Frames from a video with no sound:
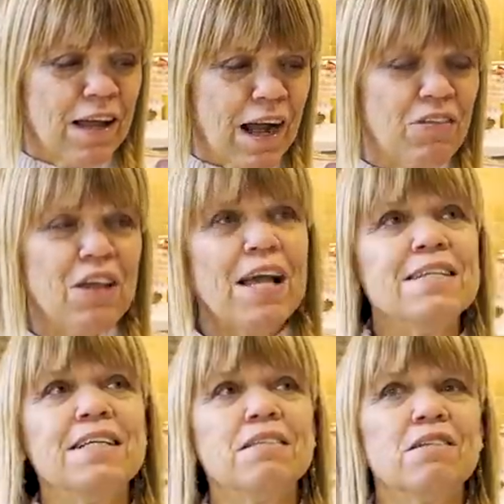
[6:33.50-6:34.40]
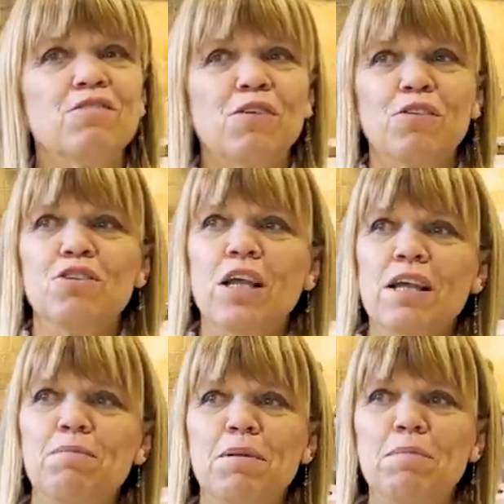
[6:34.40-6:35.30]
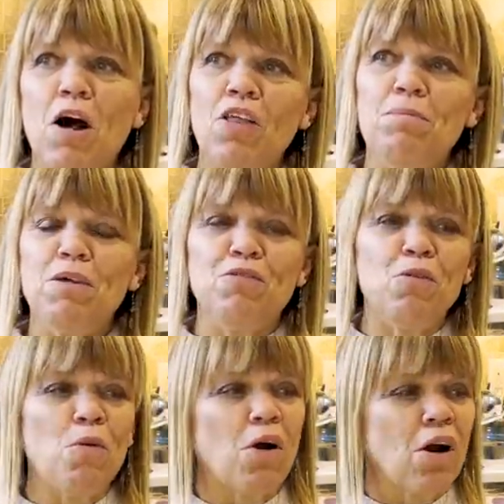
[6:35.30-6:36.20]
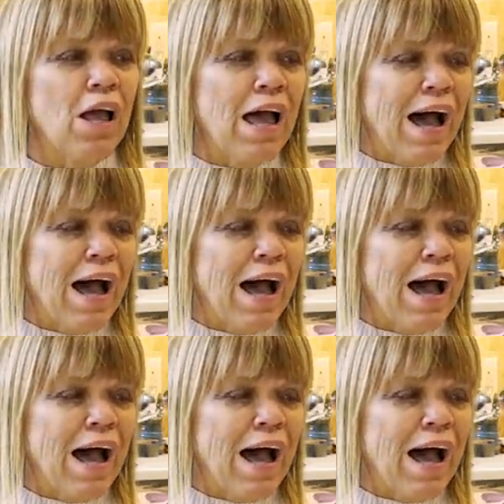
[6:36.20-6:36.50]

I think I did this for Jacob and Molly before.